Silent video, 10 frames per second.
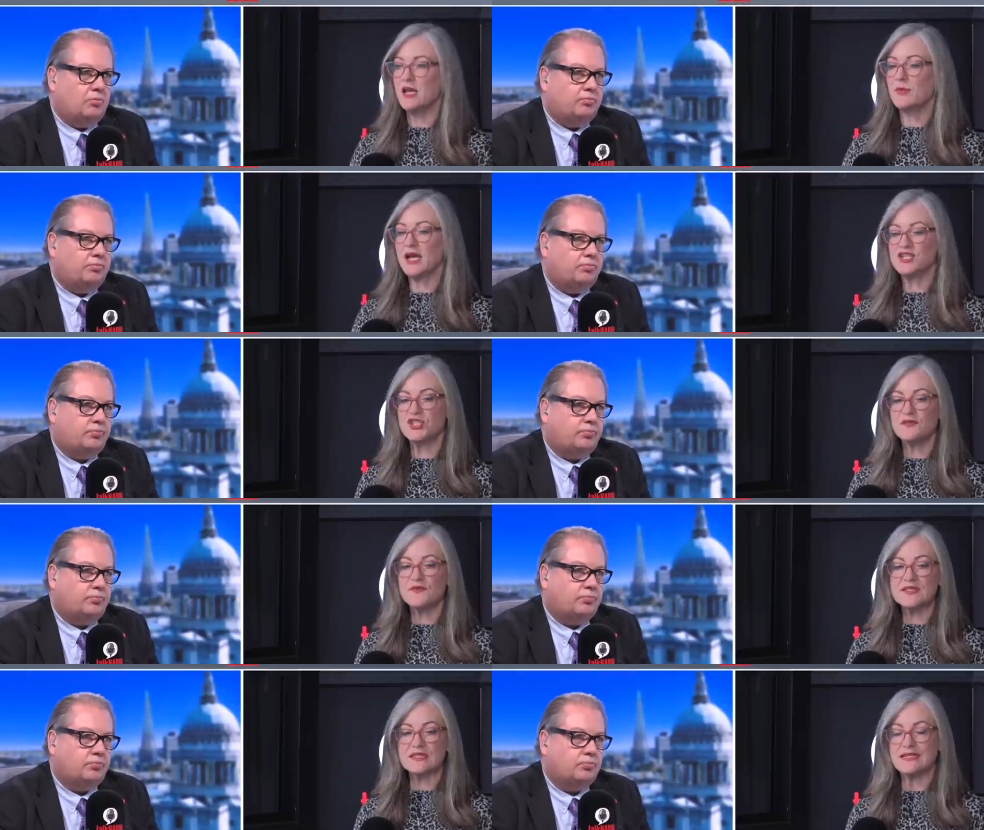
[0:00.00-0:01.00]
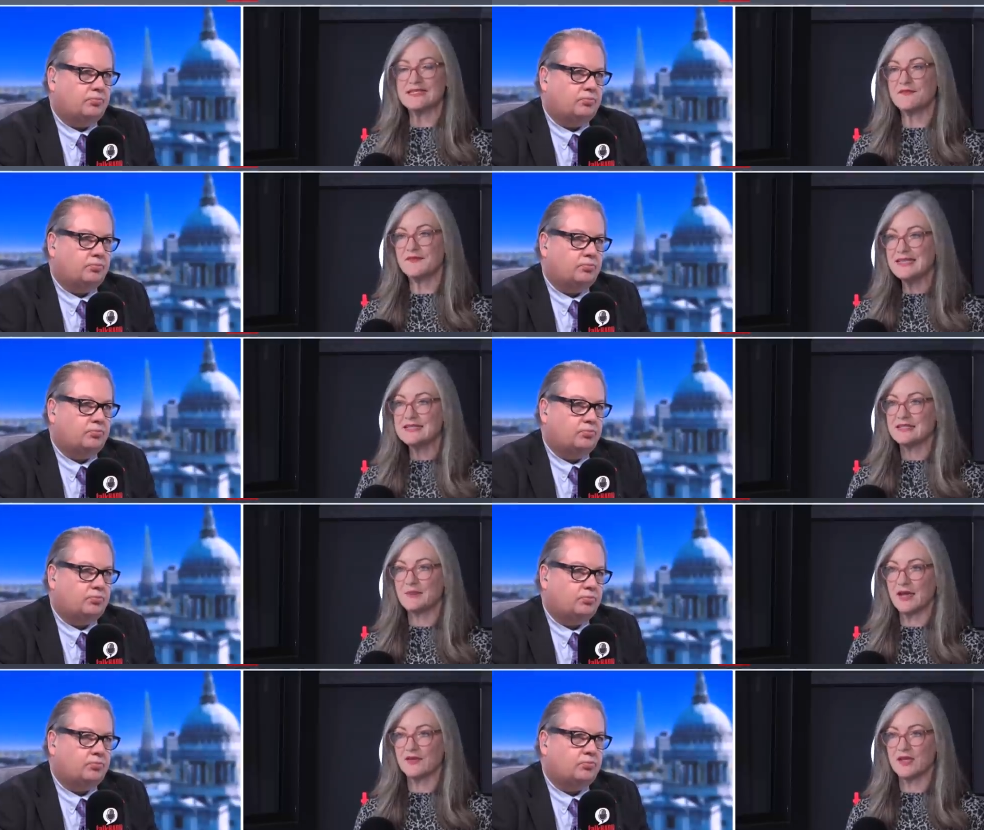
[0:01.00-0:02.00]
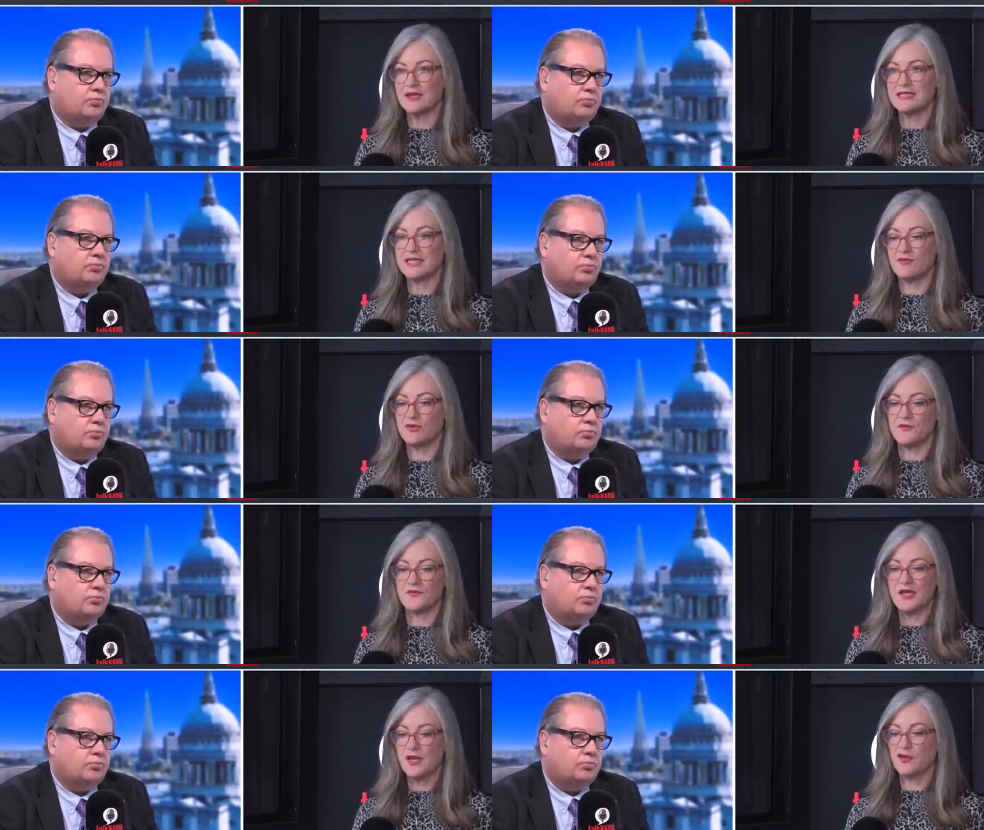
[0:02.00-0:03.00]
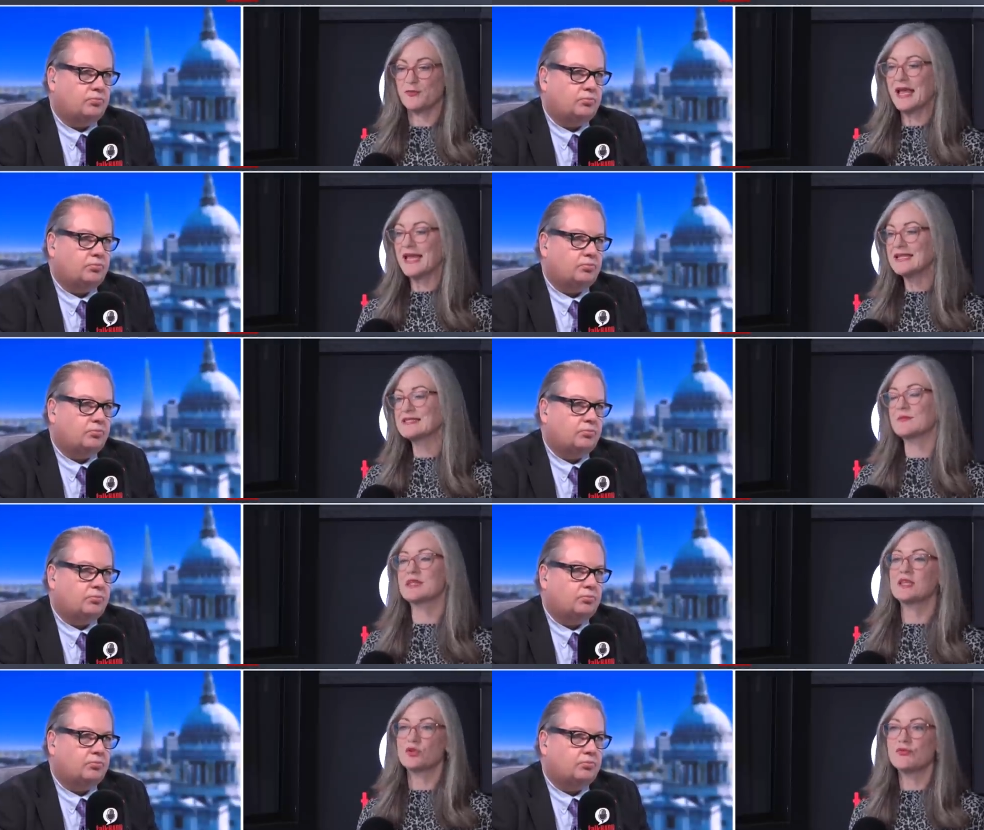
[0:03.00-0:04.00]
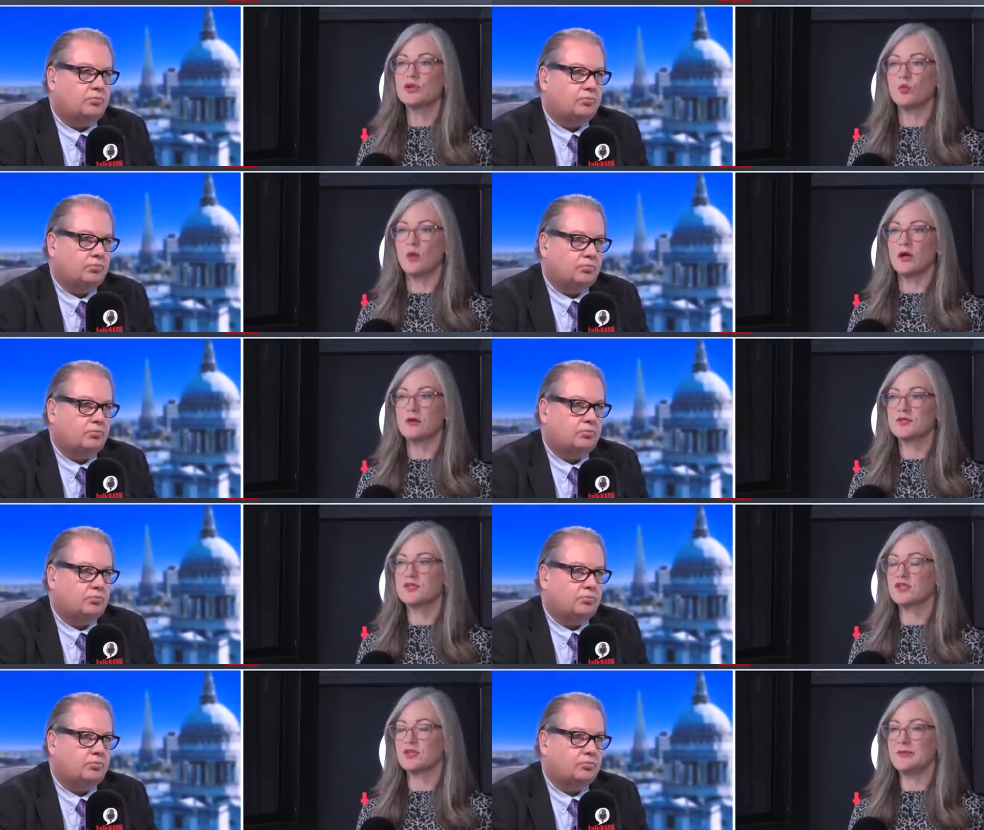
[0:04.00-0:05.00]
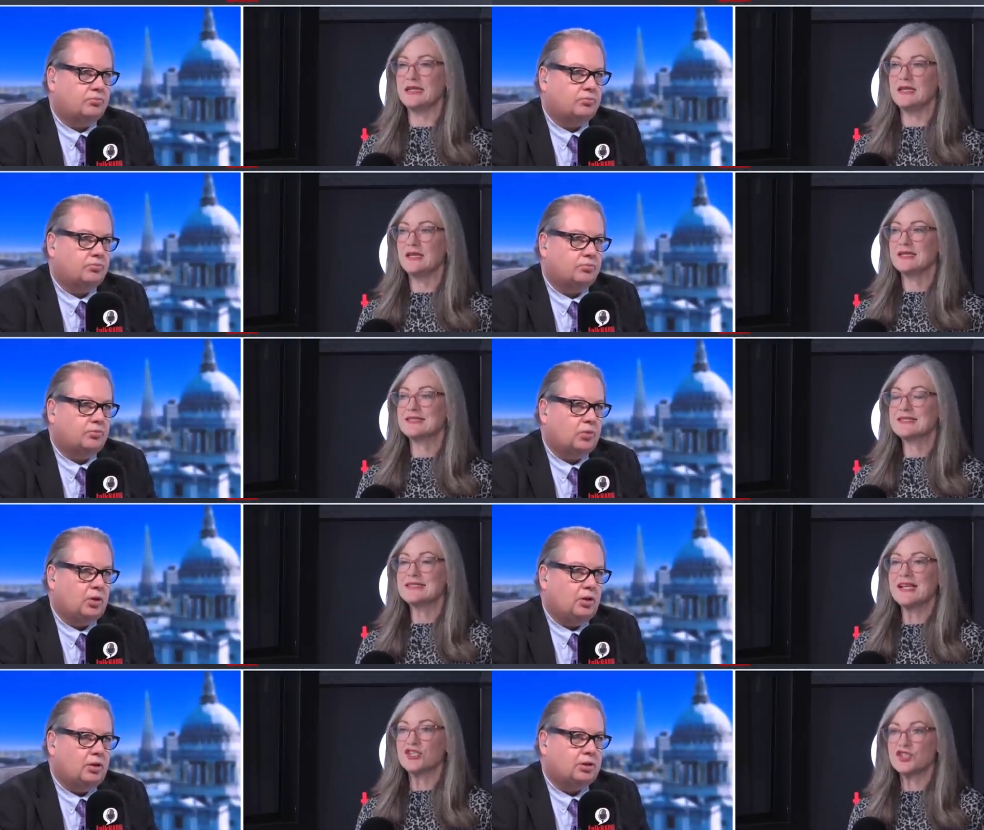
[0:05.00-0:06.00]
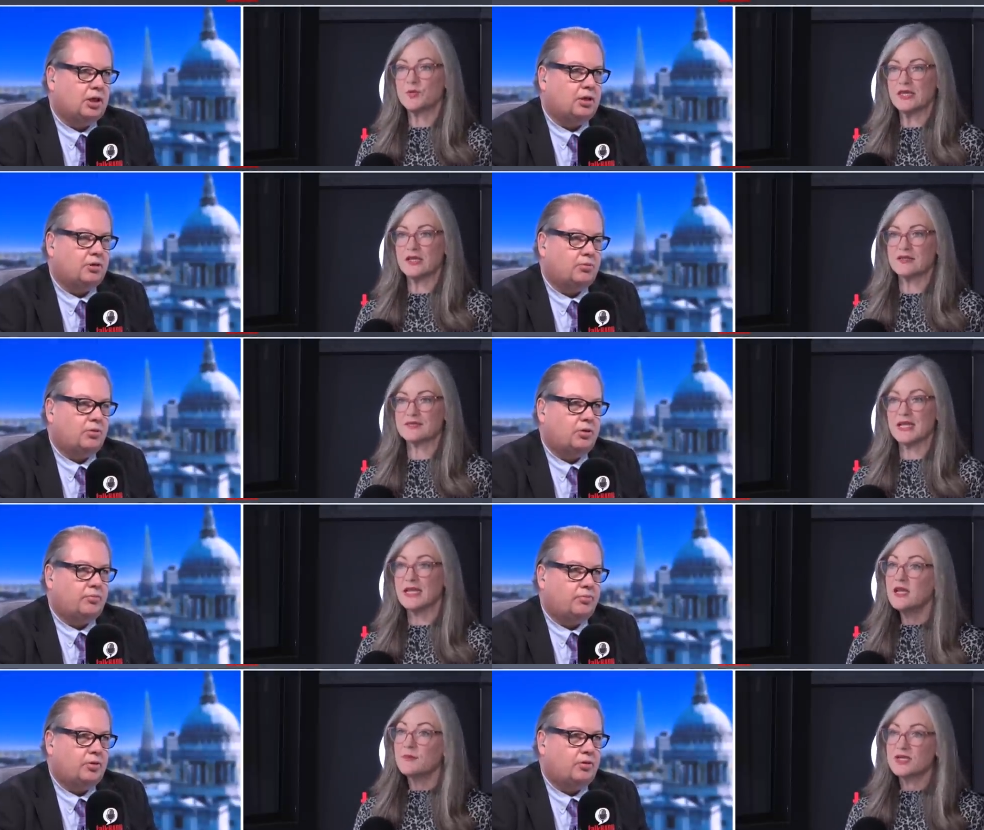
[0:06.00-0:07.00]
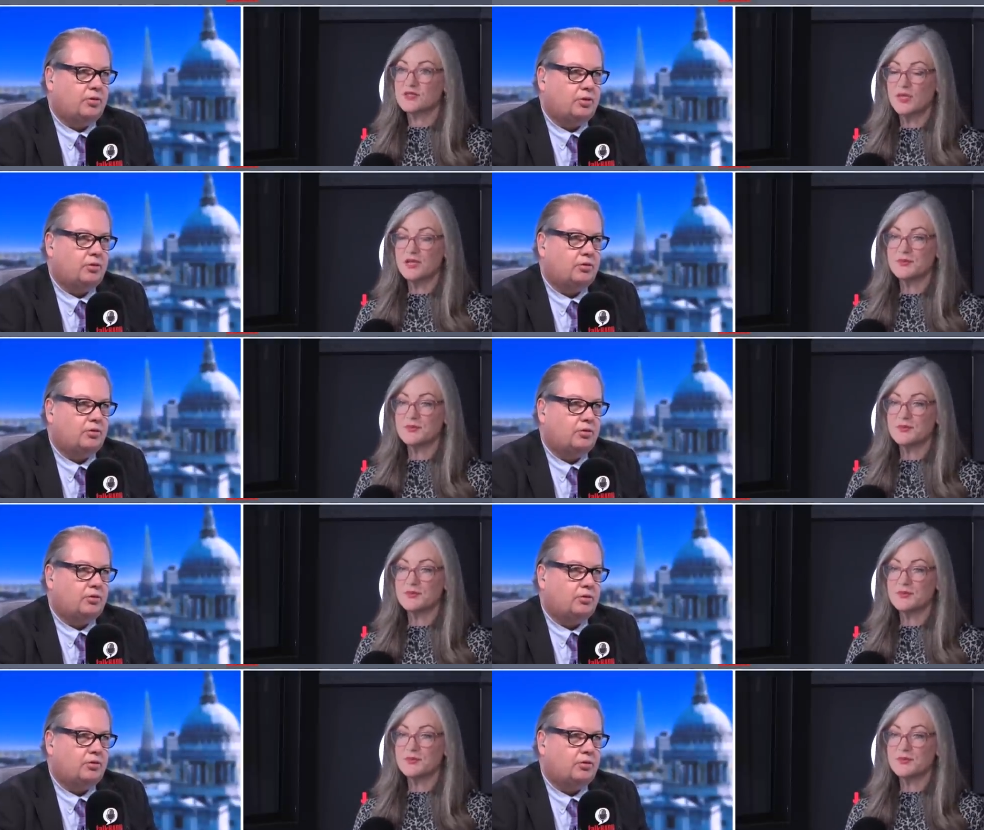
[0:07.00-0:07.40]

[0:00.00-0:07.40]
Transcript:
Speaker 1: But I do feel slightly defeated about the idea of of planning something in the real world that could be snatched away at the last away. minute. Because no, when it